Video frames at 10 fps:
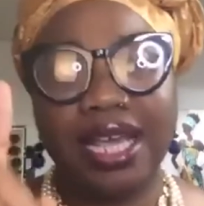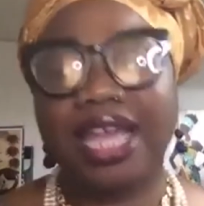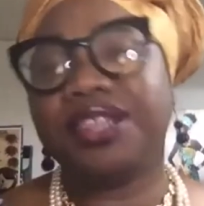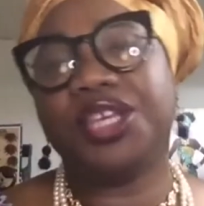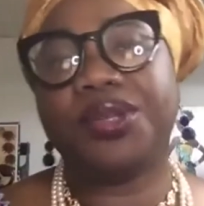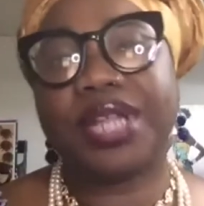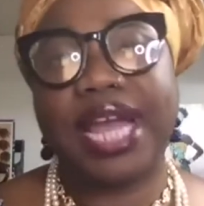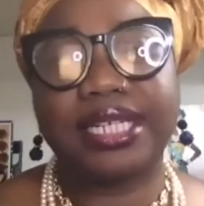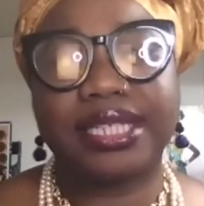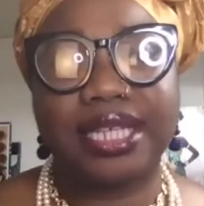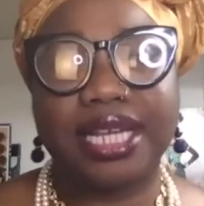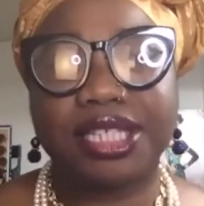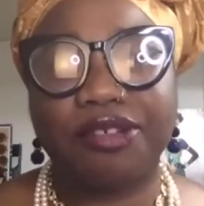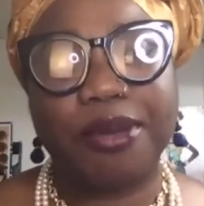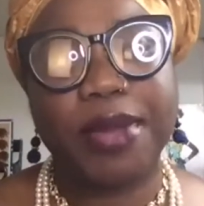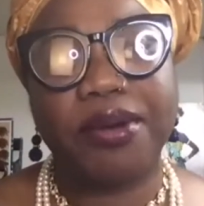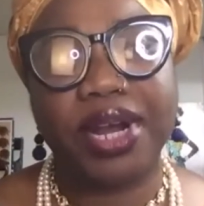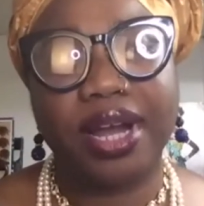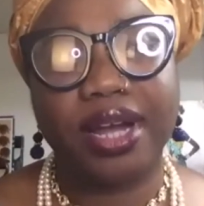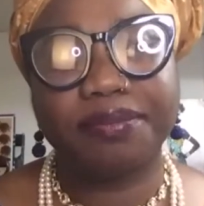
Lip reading: in the United States of America.